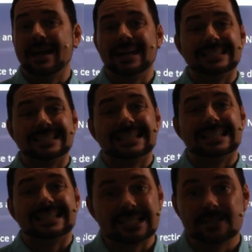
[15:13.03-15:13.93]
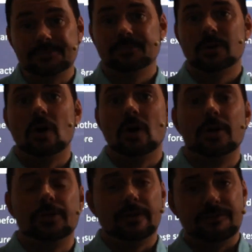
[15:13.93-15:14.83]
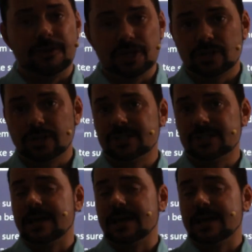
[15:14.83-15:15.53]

six on the official exam.